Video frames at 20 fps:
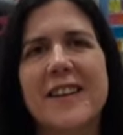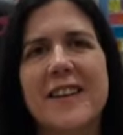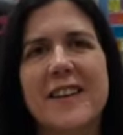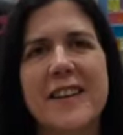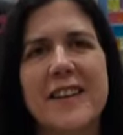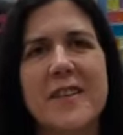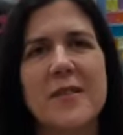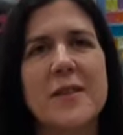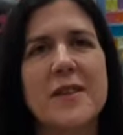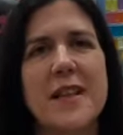
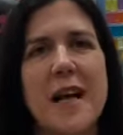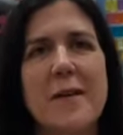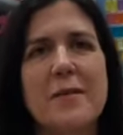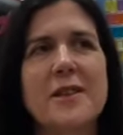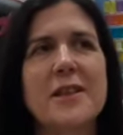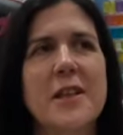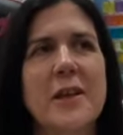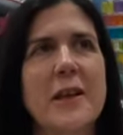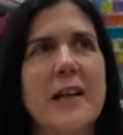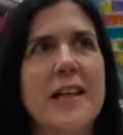It was
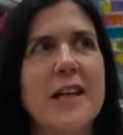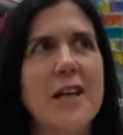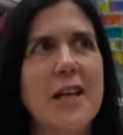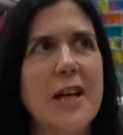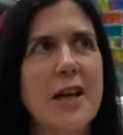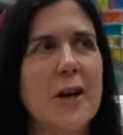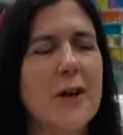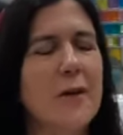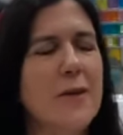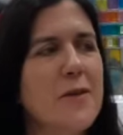absolutely
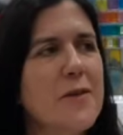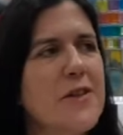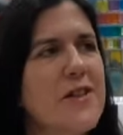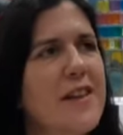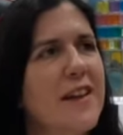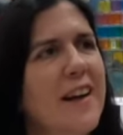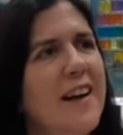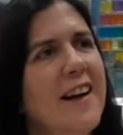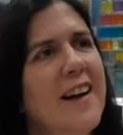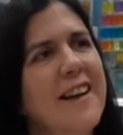huge,
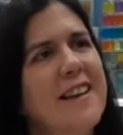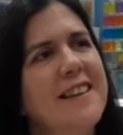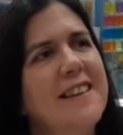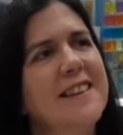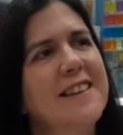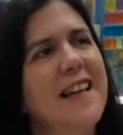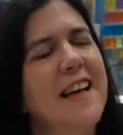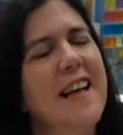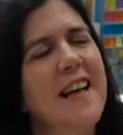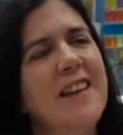
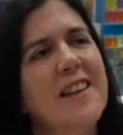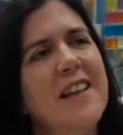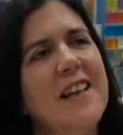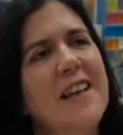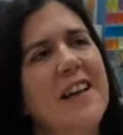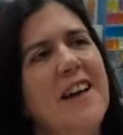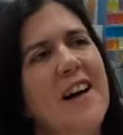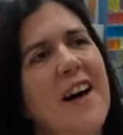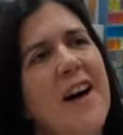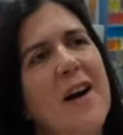saying
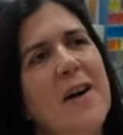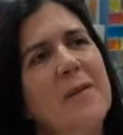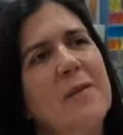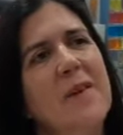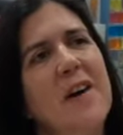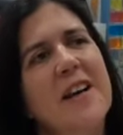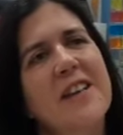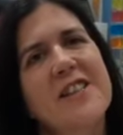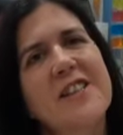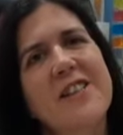that
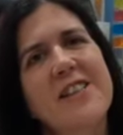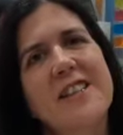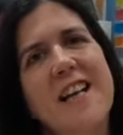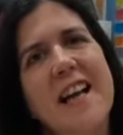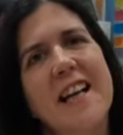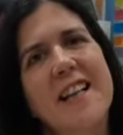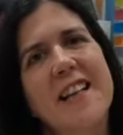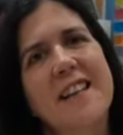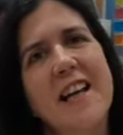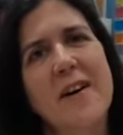I should
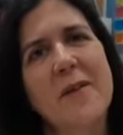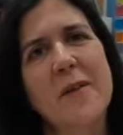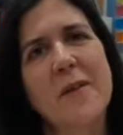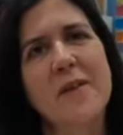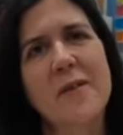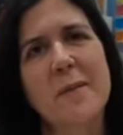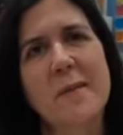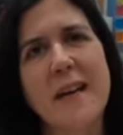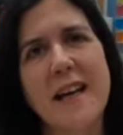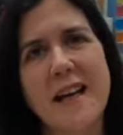take that
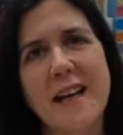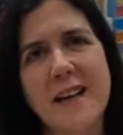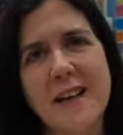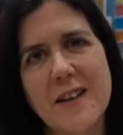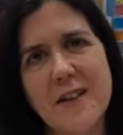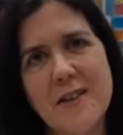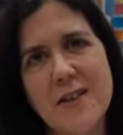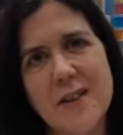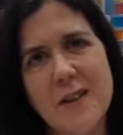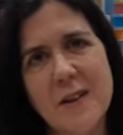with me
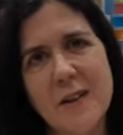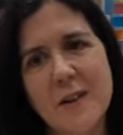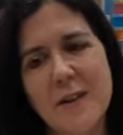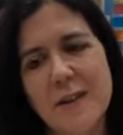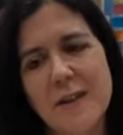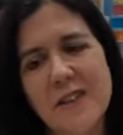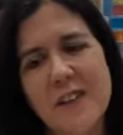to